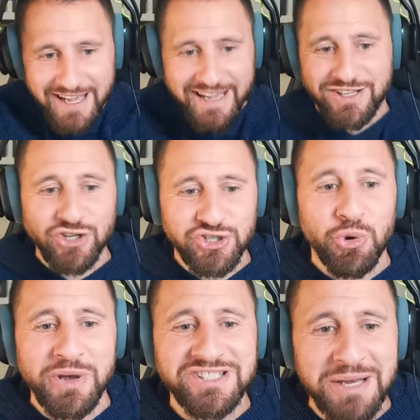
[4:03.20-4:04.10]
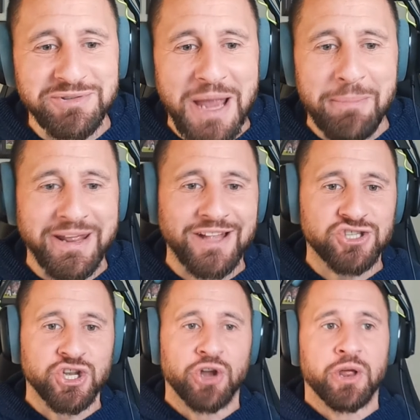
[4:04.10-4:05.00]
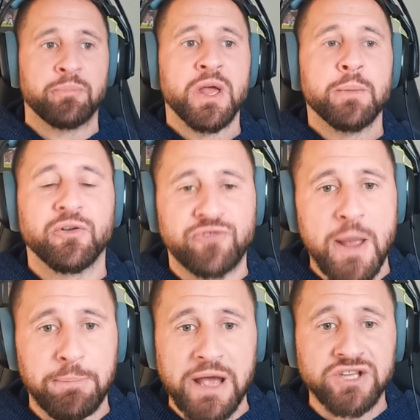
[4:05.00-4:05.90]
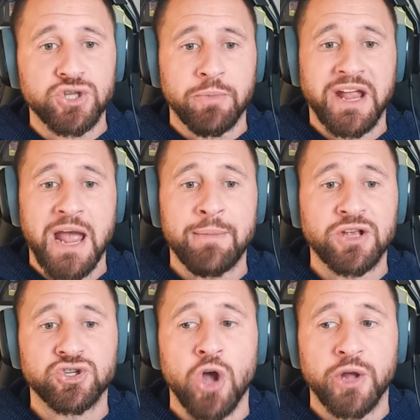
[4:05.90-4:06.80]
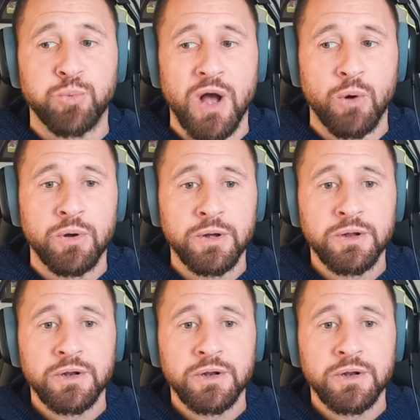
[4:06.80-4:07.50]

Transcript: it just always seems to happen against Tottenham. But fair play to them, they came out and started well.